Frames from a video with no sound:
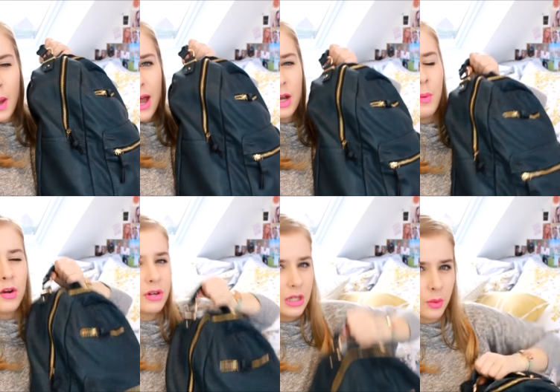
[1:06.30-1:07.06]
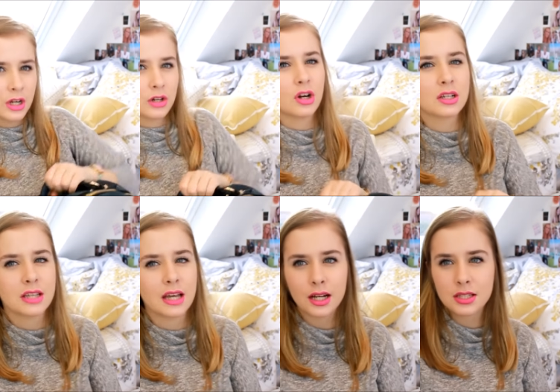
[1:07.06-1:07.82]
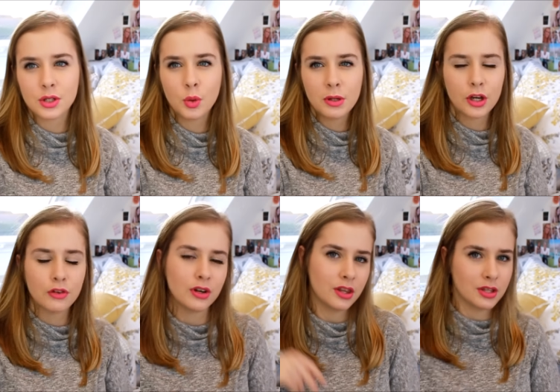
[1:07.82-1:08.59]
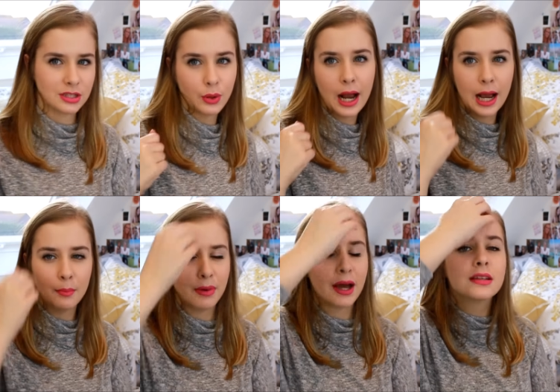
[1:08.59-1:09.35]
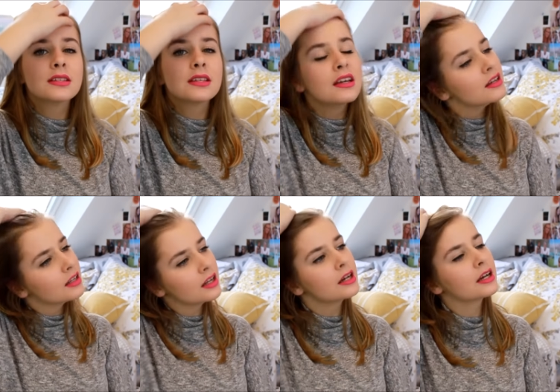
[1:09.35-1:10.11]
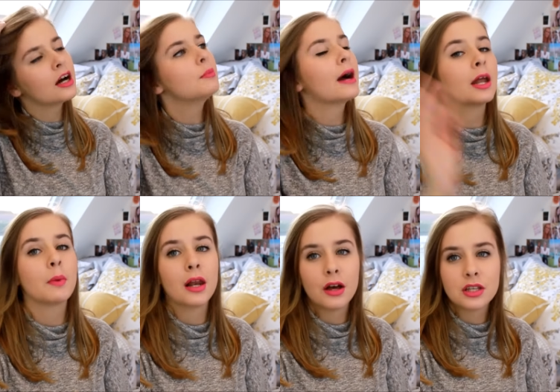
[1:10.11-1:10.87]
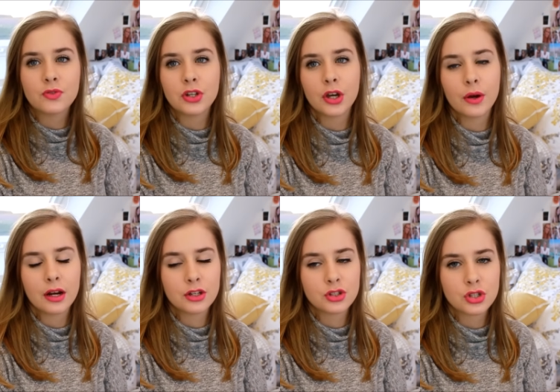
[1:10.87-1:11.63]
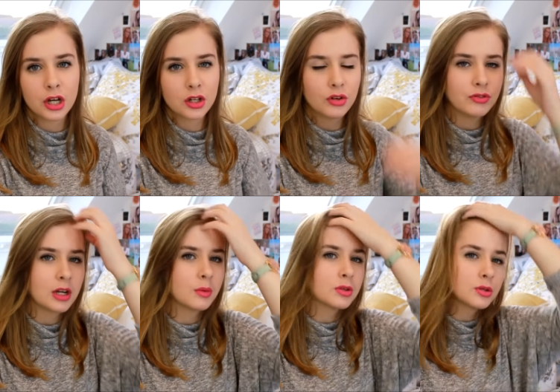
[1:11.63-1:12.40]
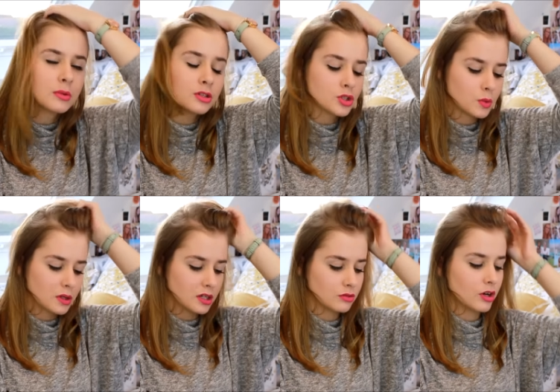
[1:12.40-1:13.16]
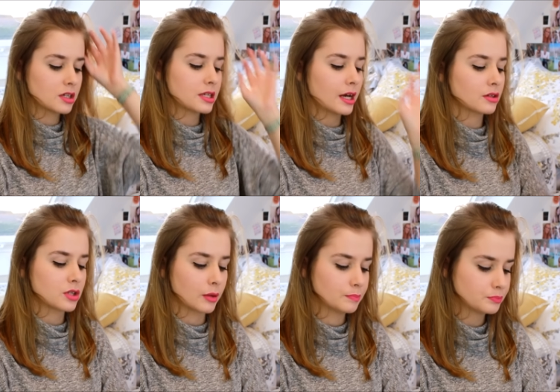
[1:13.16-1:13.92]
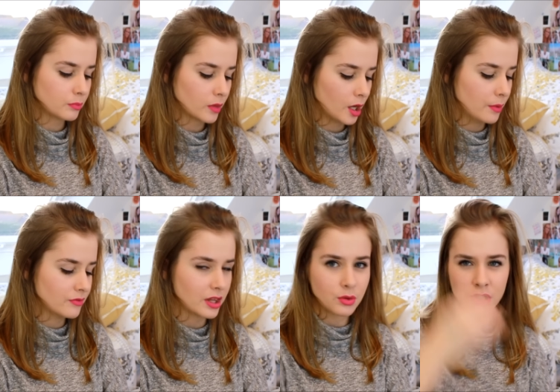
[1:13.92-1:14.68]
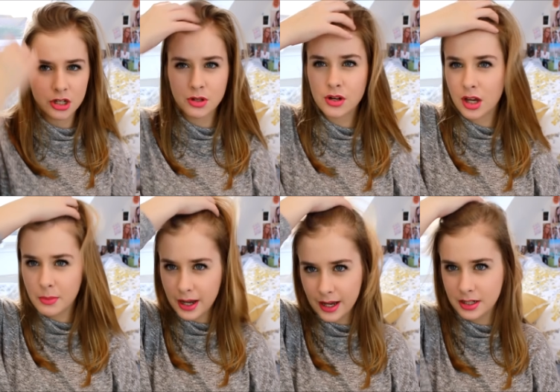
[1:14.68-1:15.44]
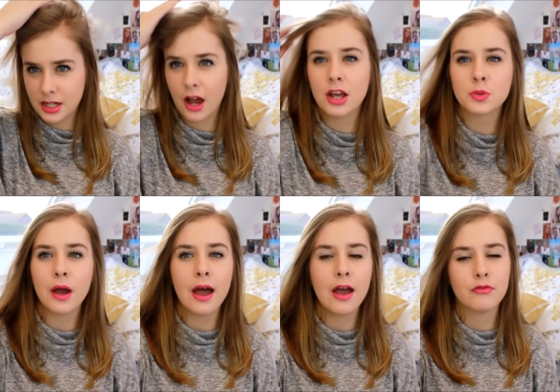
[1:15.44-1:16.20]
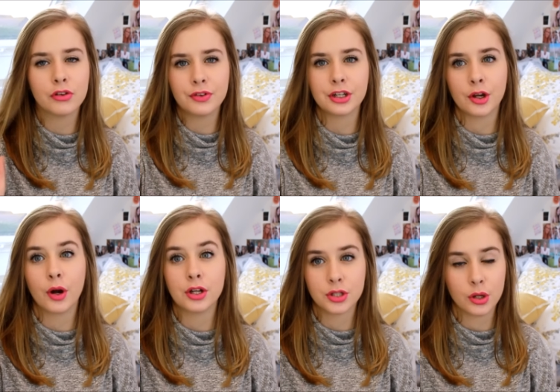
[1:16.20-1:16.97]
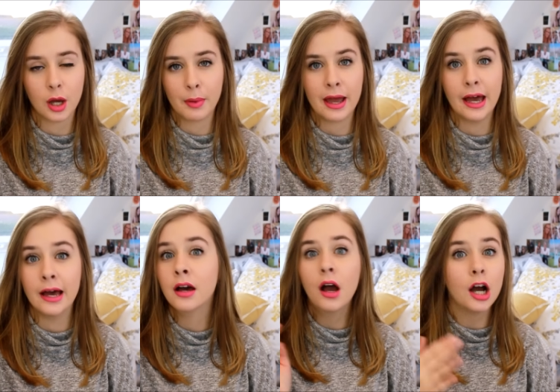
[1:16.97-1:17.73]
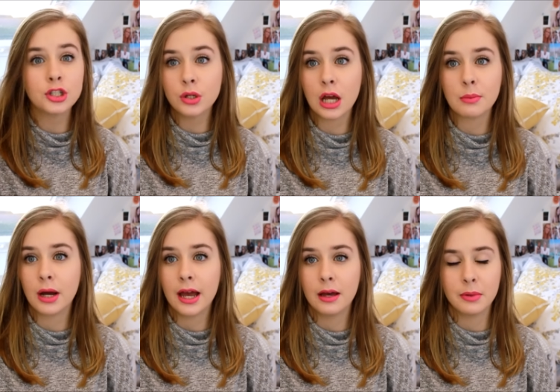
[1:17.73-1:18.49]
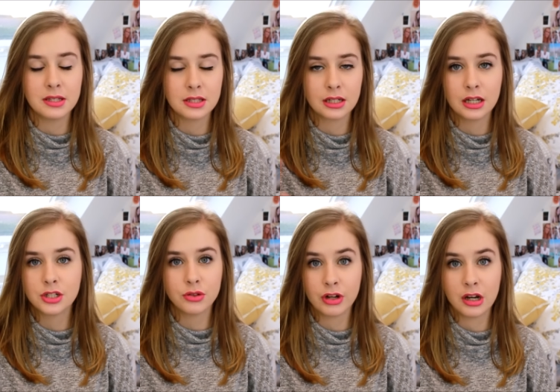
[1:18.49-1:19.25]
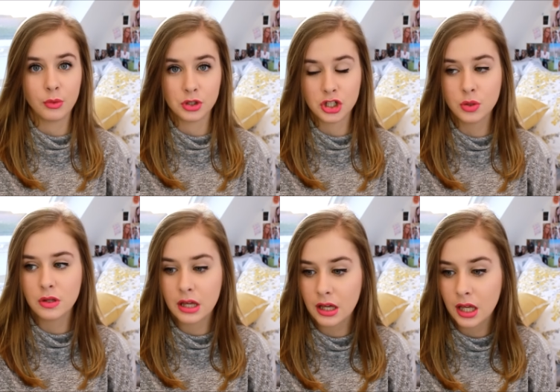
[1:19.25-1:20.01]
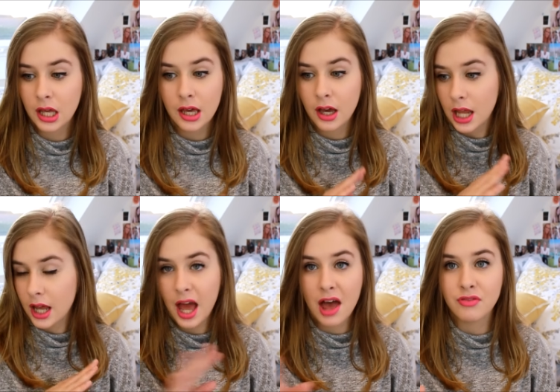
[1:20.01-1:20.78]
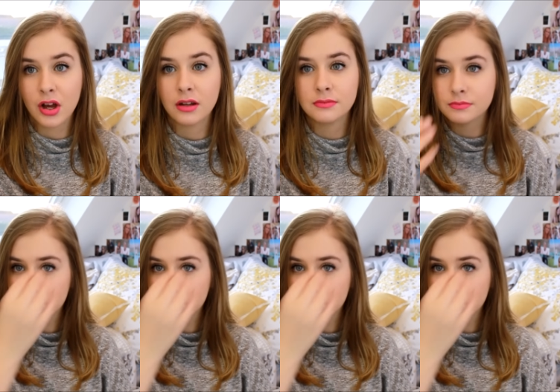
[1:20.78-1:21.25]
bag, but I really wanted a rucksack because I normally go for like those little handbags like um, I had in my last video, and I just kind of got fed up with them and I just wanted a rucksack, so I went for that. Also, I don't like my hair today. I swear every video I don't like my hair. I don't like my hair basically. I don't really know what to do with it ever.